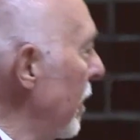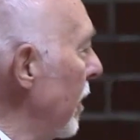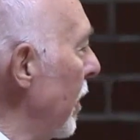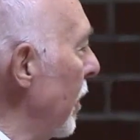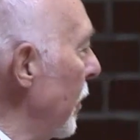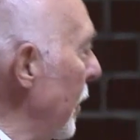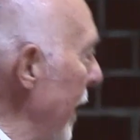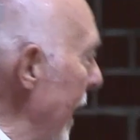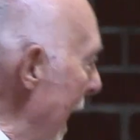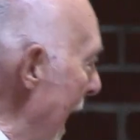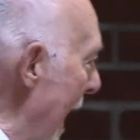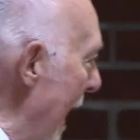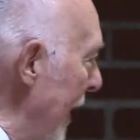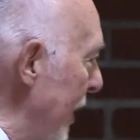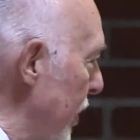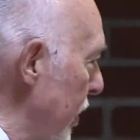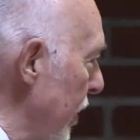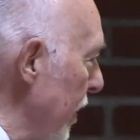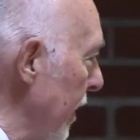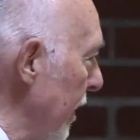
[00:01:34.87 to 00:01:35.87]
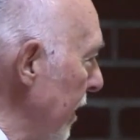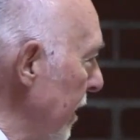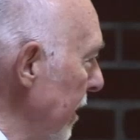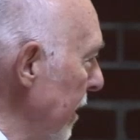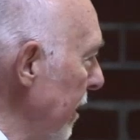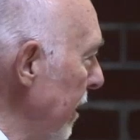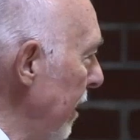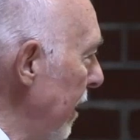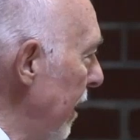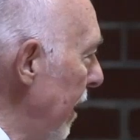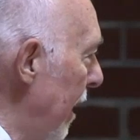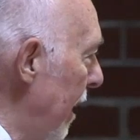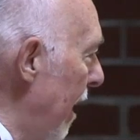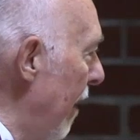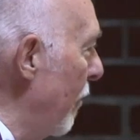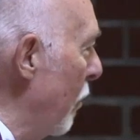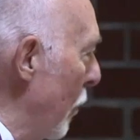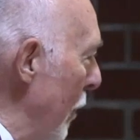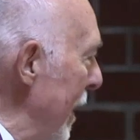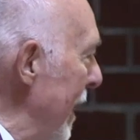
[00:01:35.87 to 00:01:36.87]
reaction
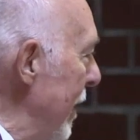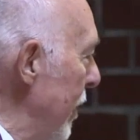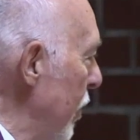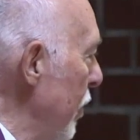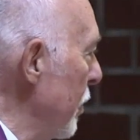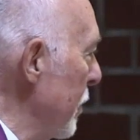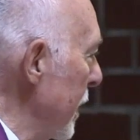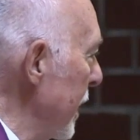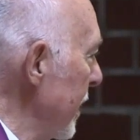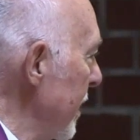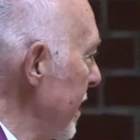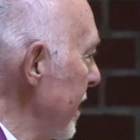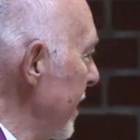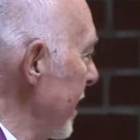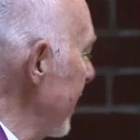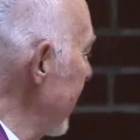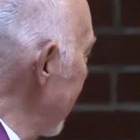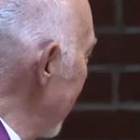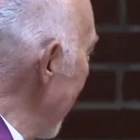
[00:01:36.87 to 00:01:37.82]
of we humans is to